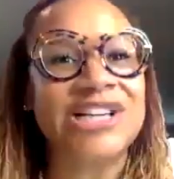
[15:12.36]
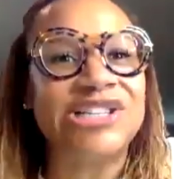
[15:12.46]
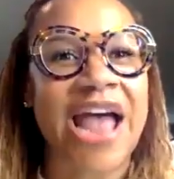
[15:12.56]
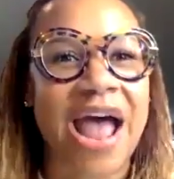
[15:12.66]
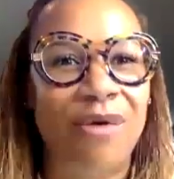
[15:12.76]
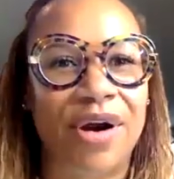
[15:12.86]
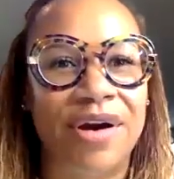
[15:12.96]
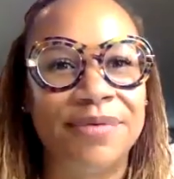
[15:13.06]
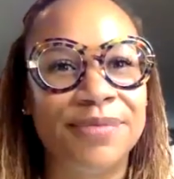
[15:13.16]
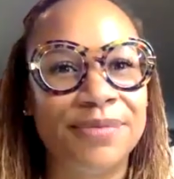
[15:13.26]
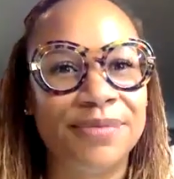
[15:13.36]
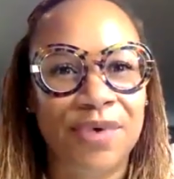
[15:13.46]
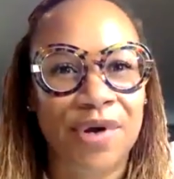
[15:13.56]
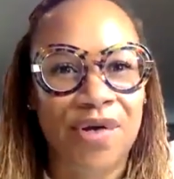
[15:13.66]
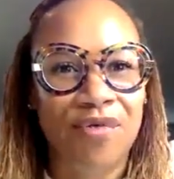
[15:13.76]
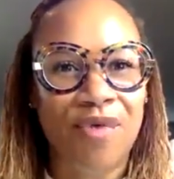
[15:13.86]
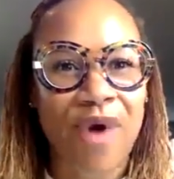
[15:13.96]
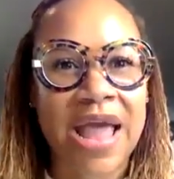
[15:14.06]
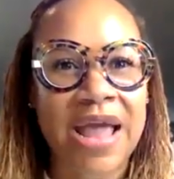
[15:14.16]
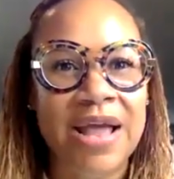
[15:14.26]
in the shower,
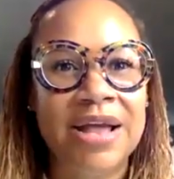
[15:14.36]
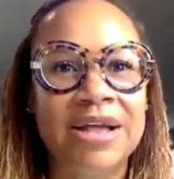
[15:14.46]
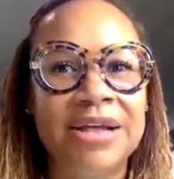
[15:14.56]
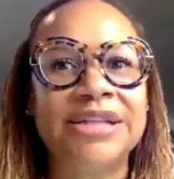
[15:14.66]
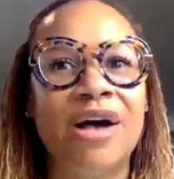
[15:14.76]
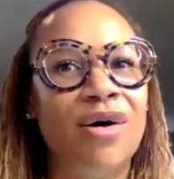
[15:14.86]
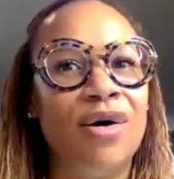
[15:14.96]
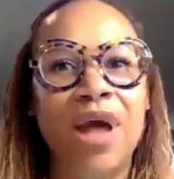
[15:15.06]
right? So,